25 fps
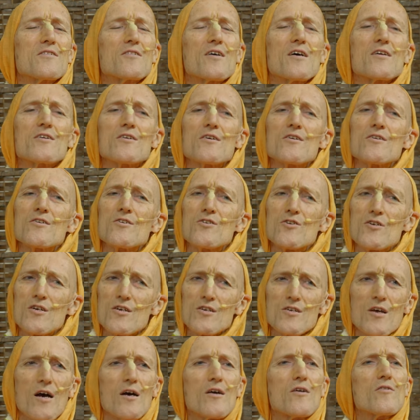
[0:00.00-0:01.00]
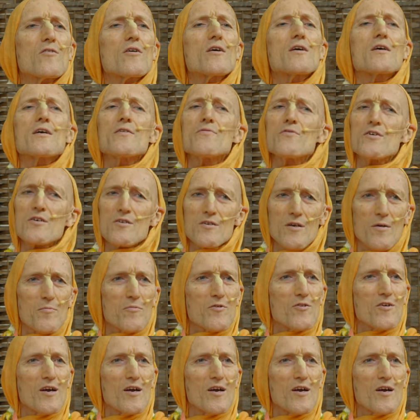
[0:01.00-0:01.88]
said, She's hungry, give her some